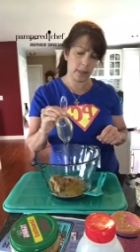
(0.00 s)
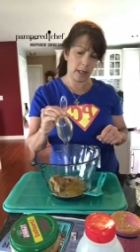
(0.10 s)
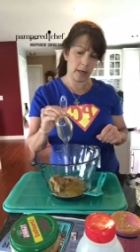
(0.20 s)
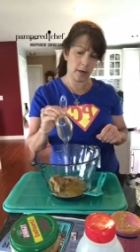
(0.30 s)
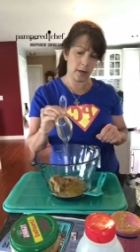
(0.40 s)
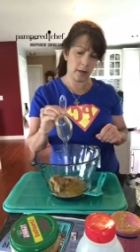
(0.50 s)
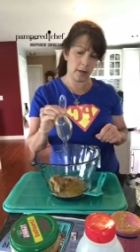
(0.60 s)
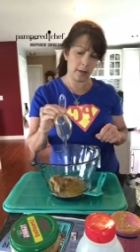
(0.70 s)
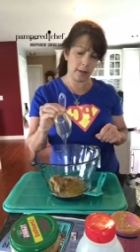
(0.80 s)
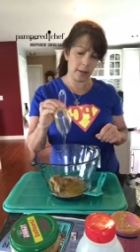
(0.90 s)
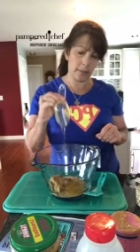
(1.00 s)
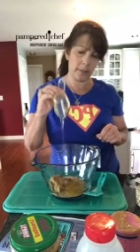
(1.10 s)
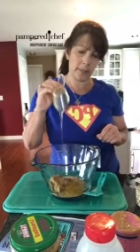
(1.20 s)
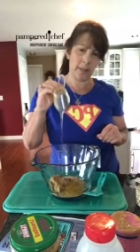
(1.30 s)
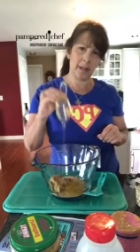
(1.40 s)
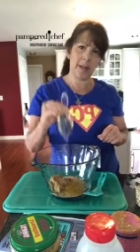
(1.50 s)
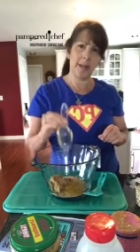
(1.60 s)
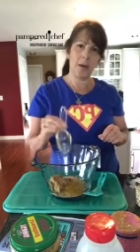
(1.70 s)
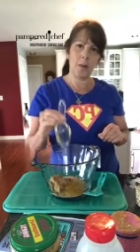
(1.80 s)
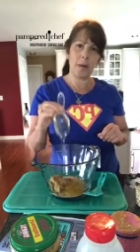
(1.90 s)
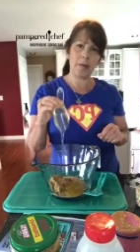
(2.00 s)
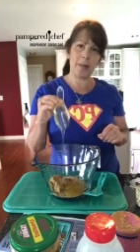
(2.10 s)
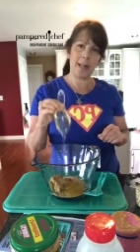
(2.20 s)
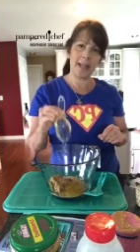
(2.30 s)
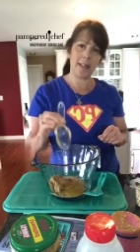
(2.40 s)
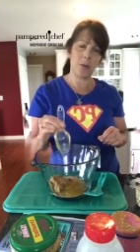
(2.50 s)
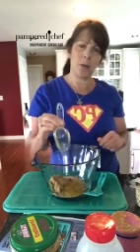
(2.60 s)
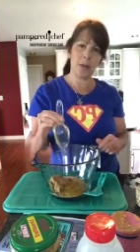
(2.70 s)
There it goes. Hope everybody has a